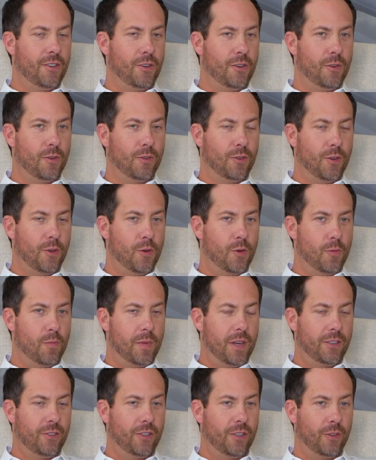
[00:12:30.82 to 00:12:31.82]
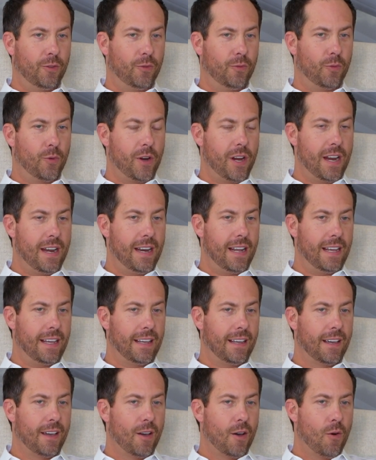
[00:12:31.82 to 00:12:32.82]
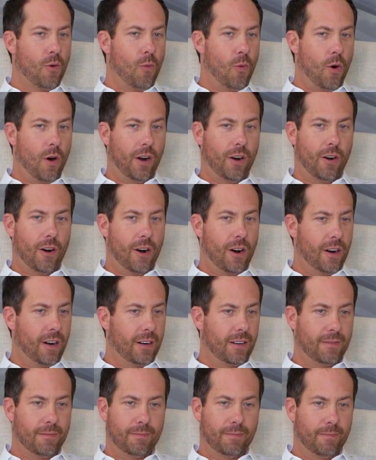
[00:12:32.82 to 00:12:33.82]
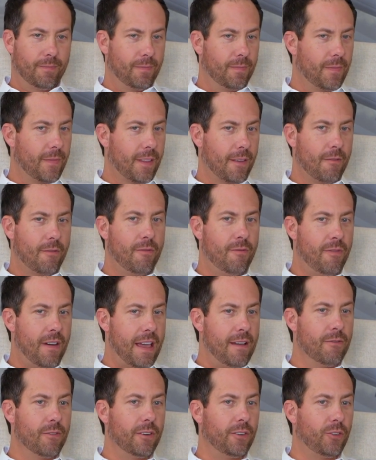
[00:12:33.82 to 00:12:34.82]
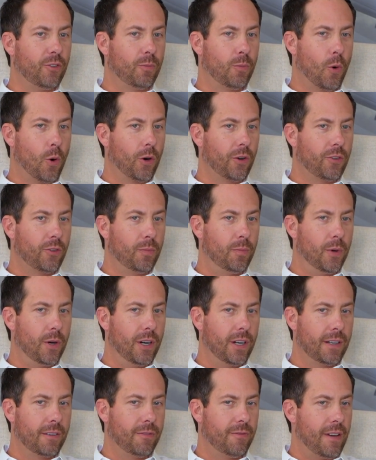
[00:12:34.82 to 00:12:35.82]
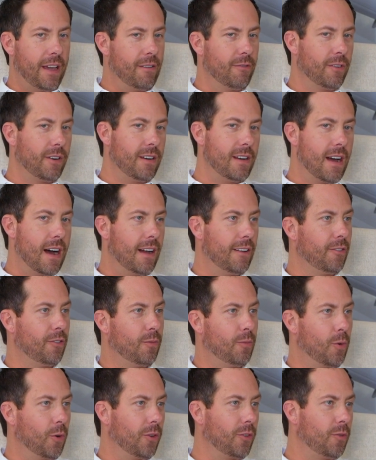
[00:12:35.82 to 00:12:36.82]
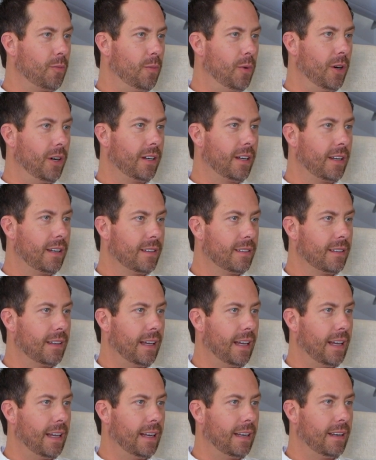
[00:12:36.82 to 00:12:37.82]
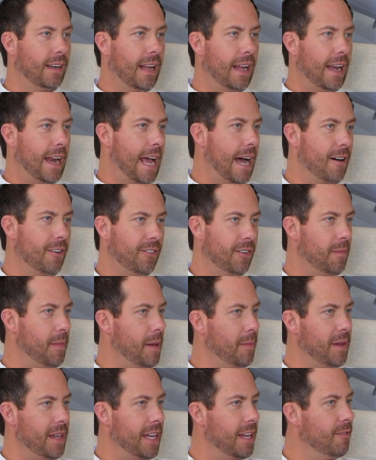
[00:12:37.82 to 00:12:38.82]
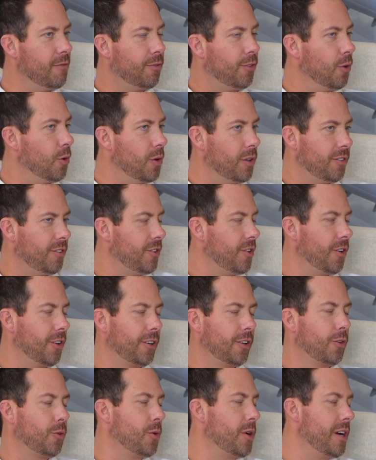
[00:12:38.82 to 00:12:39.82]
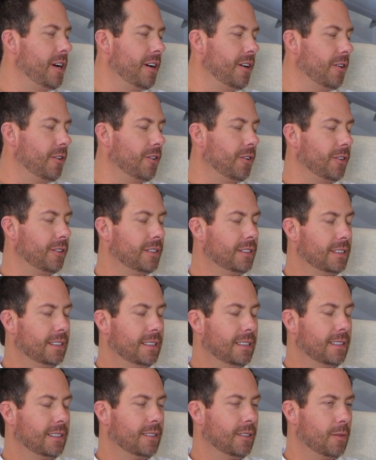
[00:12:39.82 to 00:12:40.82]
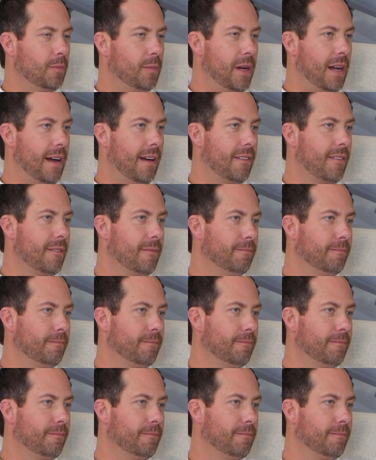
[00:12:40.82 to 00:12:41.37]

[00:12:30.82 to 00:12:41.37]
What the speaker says: you mentioned reading, what are favorite sports book, favorite non-sports book, and how has it maybe influenced your career or path?